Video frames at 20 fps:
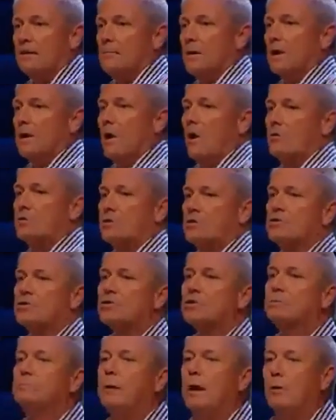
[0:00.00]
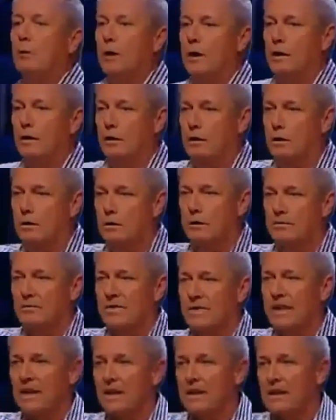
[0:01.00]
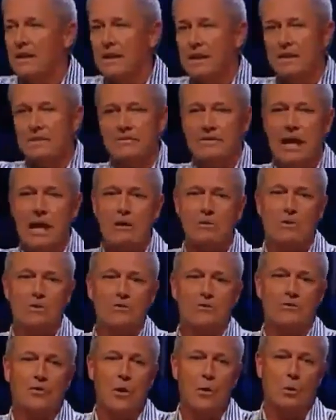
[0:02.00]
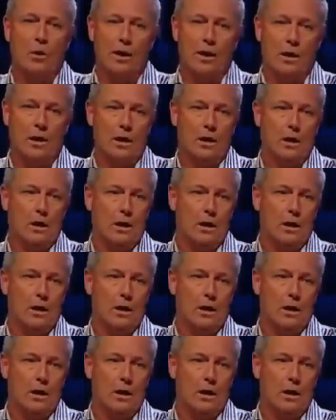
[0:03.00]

Because a spirit is now controlling it.